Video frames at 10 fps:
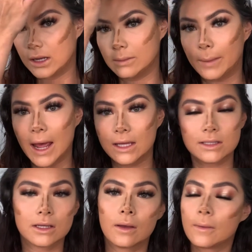a base,
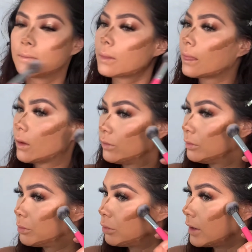we've
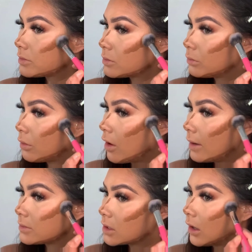prepped and
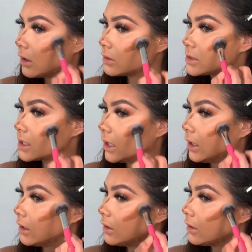primed our
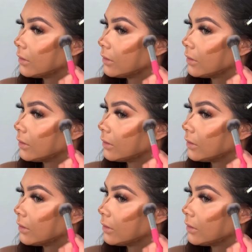skin,